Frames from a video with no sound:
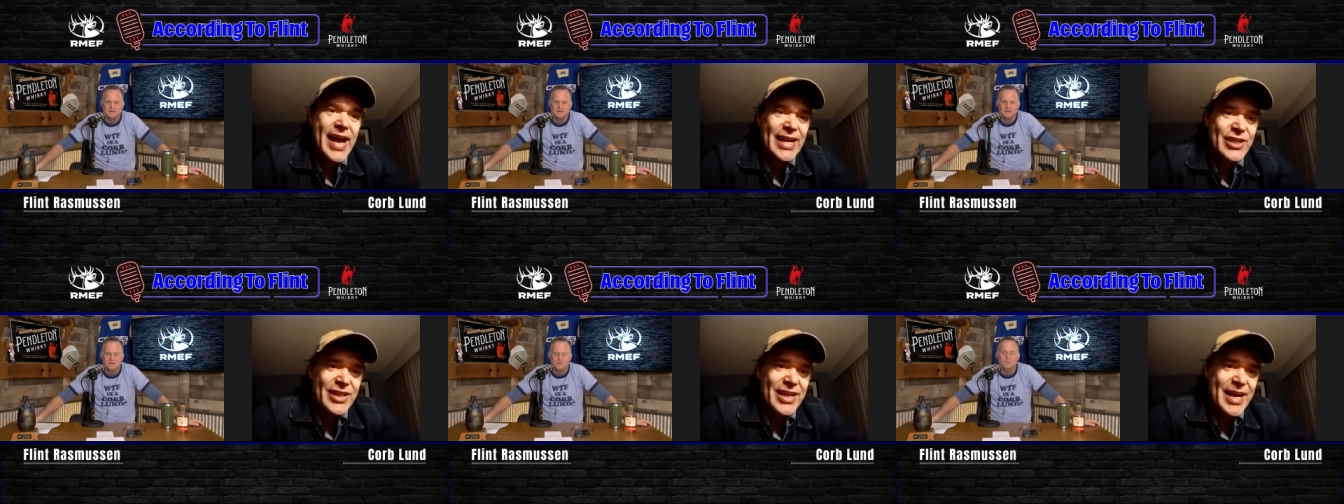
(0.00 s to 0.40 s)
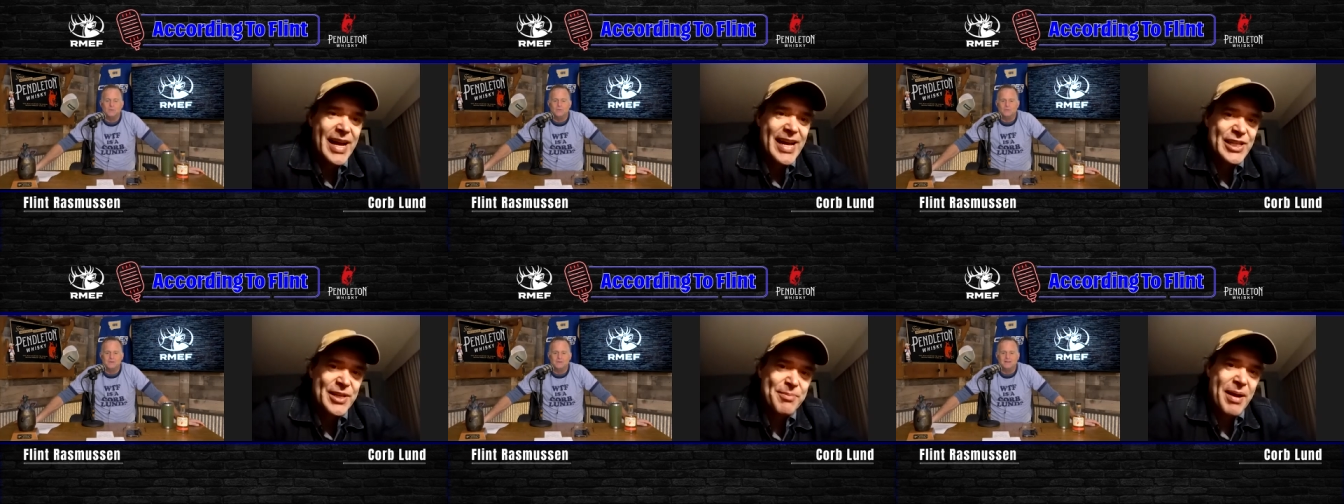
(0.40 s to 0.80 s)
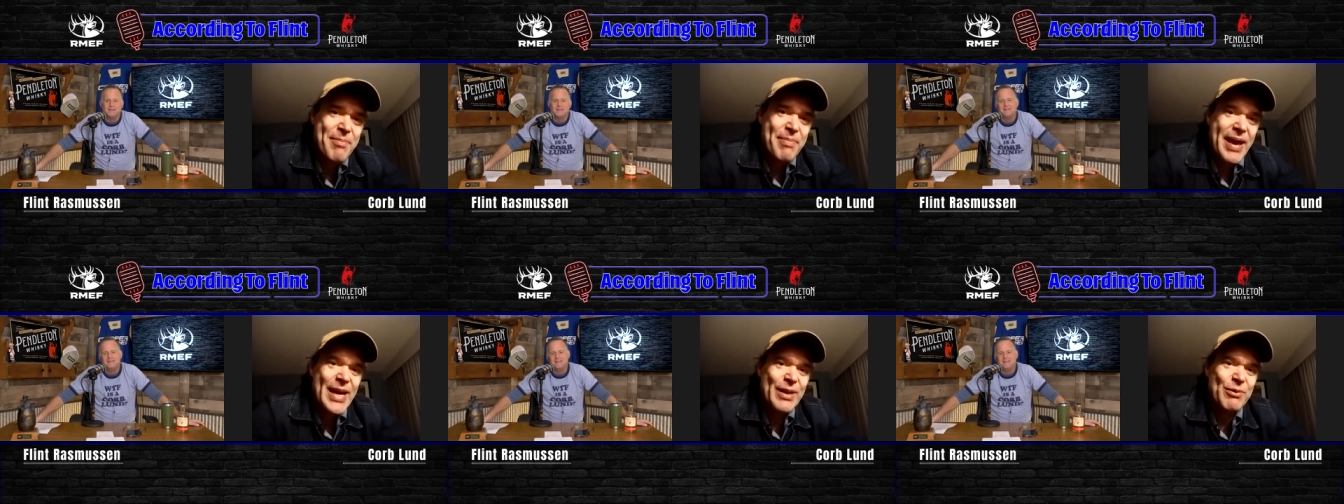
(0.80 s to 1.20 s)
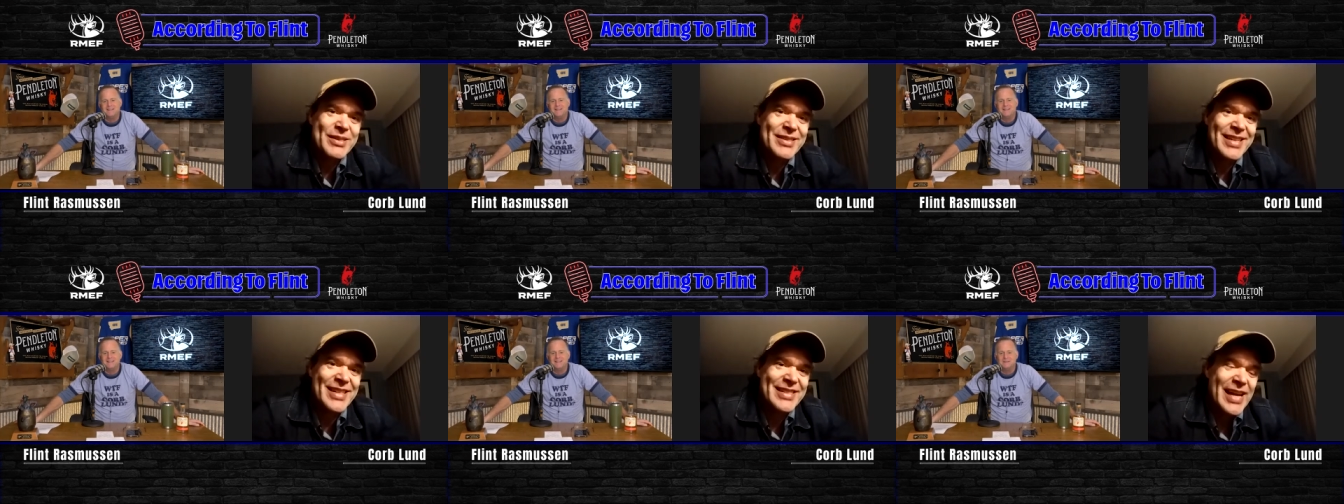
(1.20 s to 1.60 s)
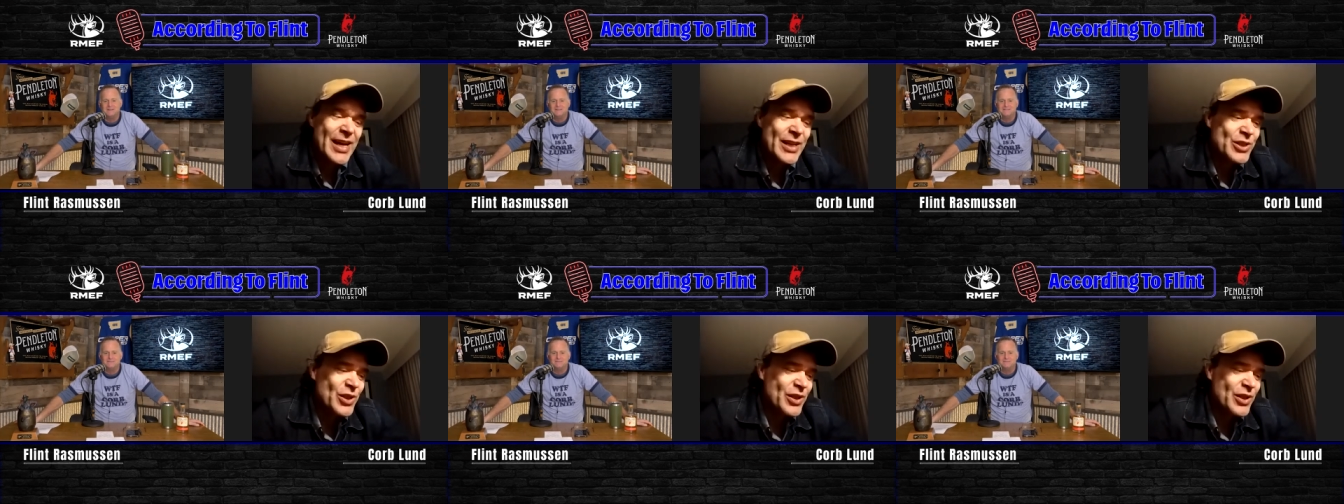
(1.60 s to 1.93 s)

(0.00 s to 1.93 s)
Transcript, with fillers: And actually, actually, my band wasn't in town,